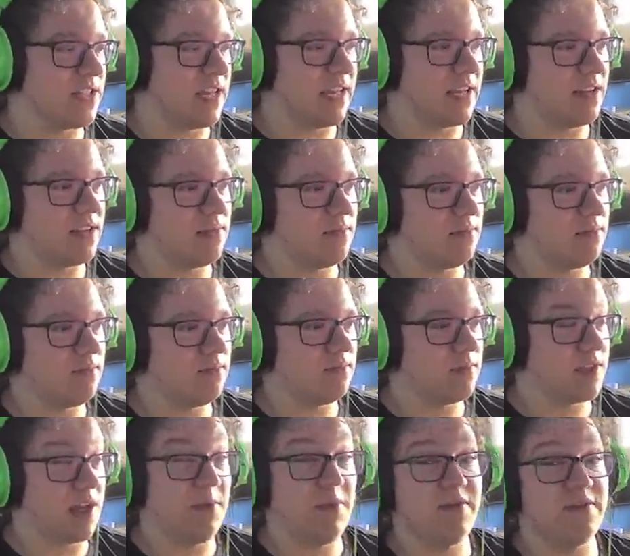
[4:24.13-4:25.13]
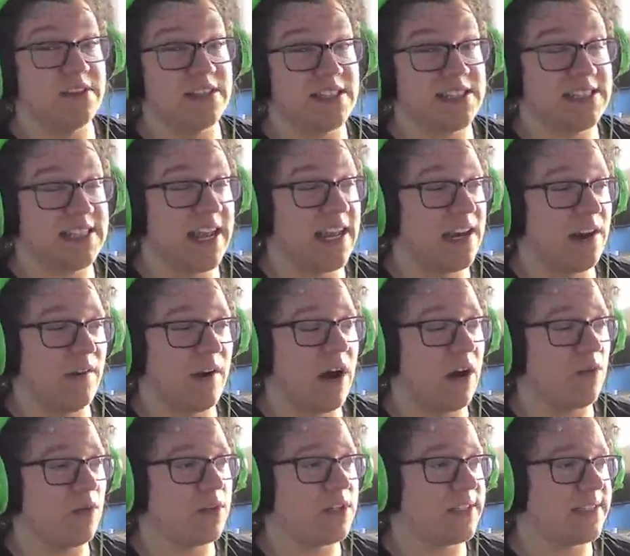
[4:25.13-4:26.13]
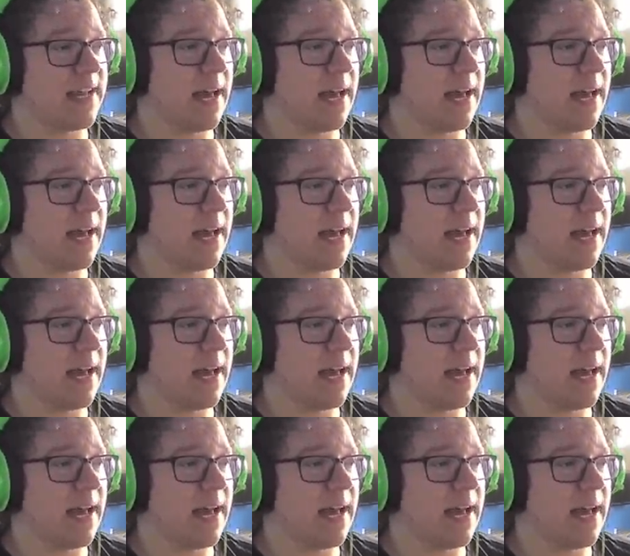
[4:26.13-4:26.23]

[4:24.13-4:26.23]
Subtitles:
like some even stayed around, which is